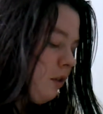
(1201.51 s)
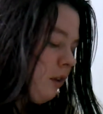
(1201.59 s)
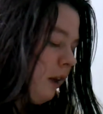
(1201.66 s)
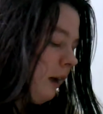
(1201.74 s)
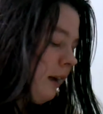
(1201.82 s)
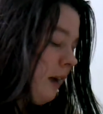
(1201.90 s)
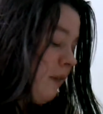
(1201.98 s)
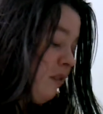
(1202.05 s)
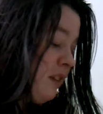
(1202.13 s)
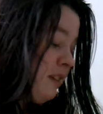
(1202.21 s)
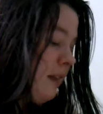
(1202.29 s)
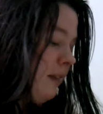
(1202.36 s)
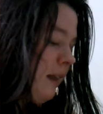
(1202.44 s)
Like, I never
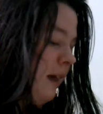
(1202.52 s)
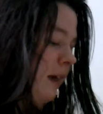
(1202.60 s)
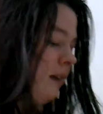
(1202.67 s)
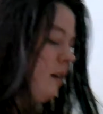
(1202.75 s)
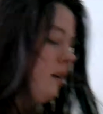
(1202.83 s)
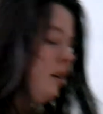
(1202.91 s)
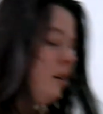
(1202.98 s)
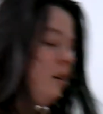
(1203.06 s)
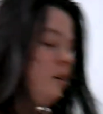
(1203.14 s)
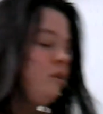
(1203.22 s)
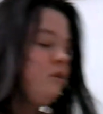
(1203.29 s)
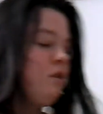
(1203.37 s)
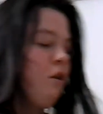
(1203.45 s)
said that.
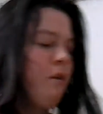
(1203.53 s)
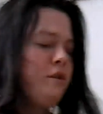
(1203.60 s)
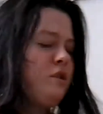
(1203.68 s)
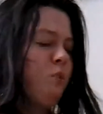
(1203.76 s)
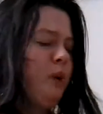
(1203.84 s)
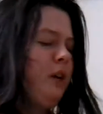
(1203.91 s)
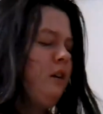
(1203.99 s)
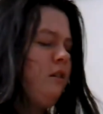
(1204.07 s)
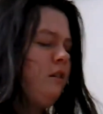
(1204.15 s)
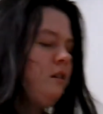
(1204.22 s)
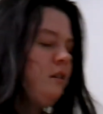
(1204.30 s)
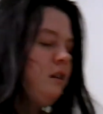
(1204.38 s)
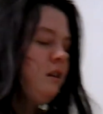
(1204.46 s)
So it's just
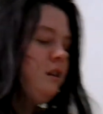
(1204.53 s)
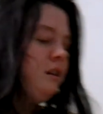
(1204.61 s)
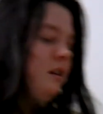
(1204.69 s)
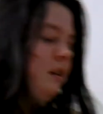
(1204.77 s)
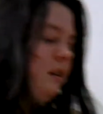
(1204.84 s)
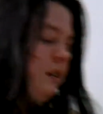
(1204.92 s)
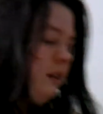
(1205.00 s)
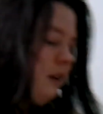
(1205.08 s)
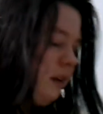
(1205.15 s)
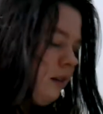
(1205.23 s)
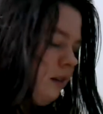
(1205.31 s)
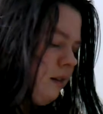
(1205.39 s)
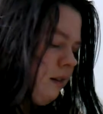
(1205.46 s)
weird
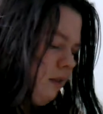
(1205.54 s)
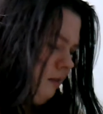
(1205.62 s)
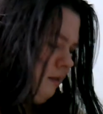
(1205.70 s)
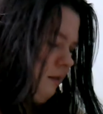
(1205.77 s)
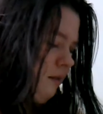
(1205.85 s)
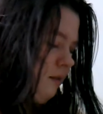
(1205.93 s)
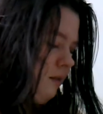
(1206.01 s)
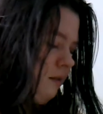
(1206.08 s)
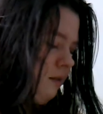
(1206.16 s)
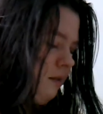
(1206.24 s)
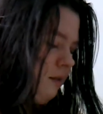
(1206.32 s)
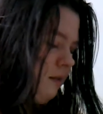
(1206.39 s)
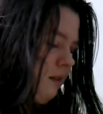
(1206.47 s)
that
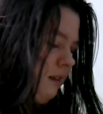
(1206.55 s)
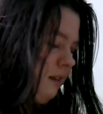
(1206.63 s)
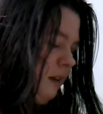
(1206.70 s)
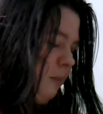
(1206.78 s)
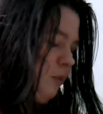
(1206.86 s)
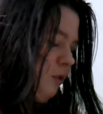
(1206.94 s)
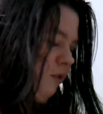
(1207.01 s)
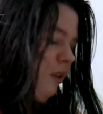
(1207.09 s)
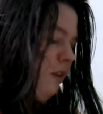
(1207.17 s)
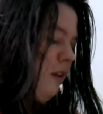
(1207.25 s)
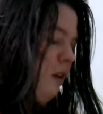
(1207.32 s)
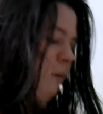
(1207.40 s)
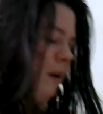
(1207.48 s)
they seem to feel
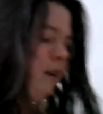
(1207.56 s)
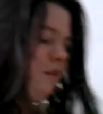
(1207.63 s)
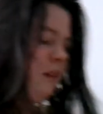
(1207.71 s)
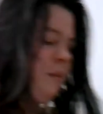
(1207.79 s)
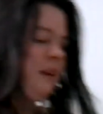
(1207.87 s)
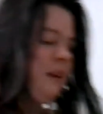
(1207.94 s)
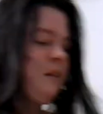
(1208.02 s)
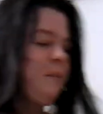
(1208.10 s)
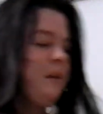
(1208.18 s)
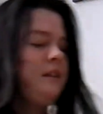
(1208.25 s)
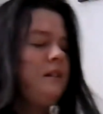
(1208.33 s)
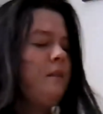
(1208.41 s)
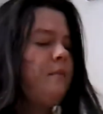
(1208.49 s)
that way, or they picked up
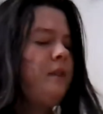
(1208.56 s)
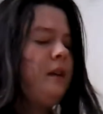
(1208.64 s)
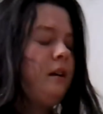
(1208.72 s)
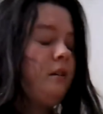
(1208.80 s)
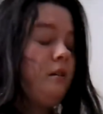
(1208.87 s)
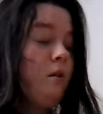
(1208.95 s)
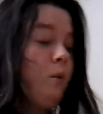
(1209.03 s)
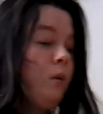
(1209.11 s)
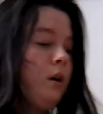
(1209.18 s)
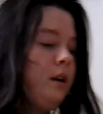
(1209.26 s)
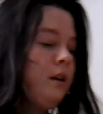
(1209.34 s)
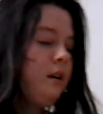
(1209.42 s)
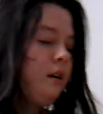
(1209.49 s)
on something. I don't know what.